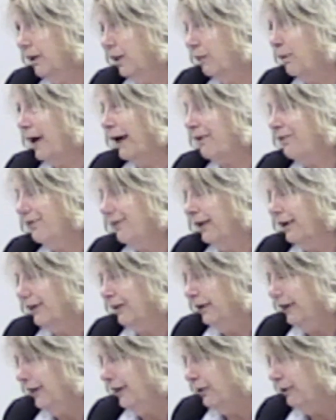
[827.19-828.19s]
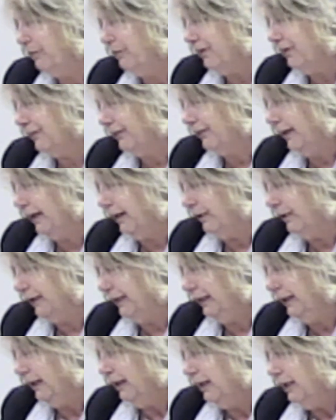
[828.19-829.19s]
rec center here in Mason
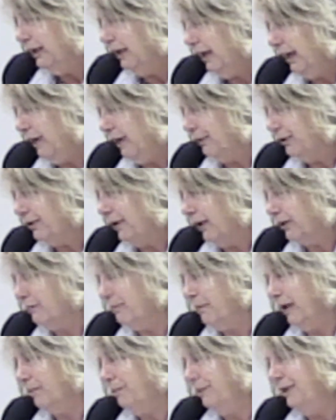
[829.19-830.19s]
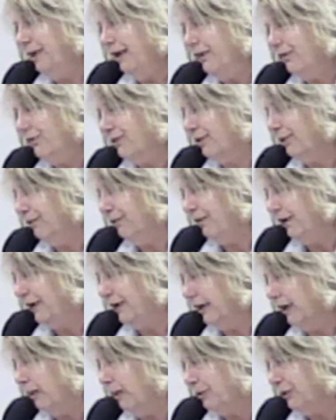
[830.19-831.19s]
County, and we talked about potential
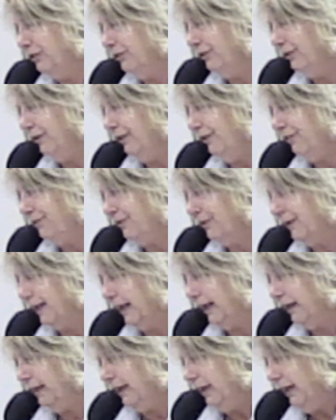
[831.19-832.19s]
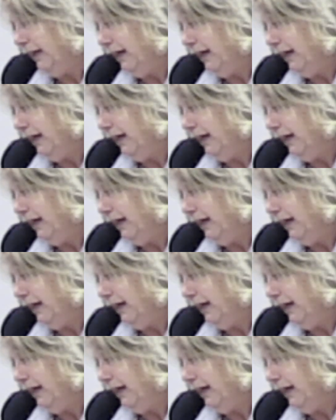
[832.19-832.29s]
funding opportunities for that.